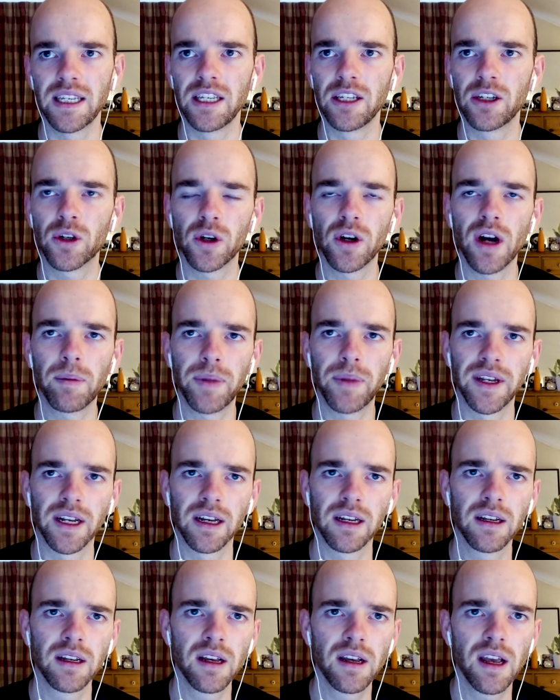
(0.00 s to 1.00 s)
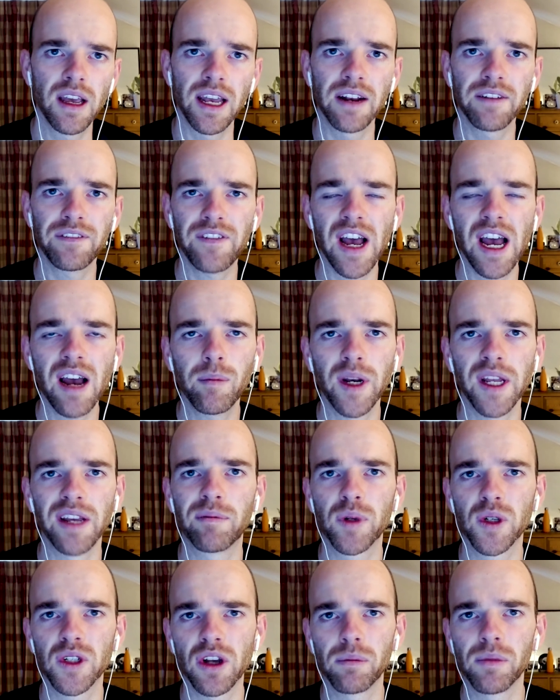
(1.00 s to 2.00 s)
He grew up in a family
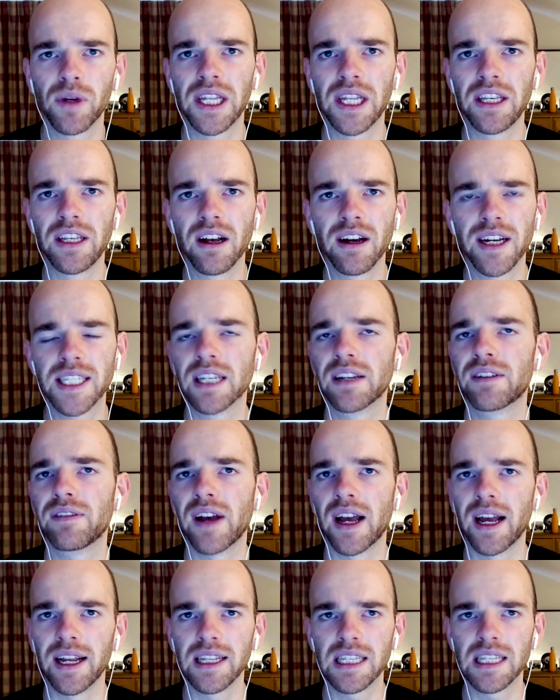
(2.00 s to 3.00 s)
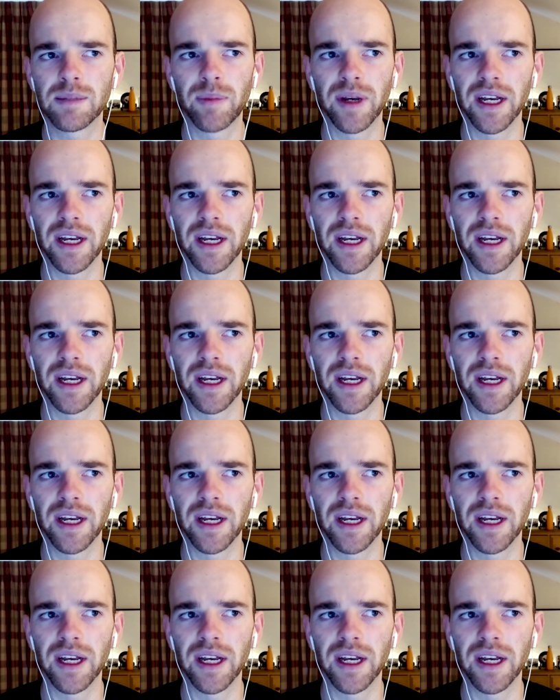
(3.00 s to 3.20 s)
of predominantly United fans,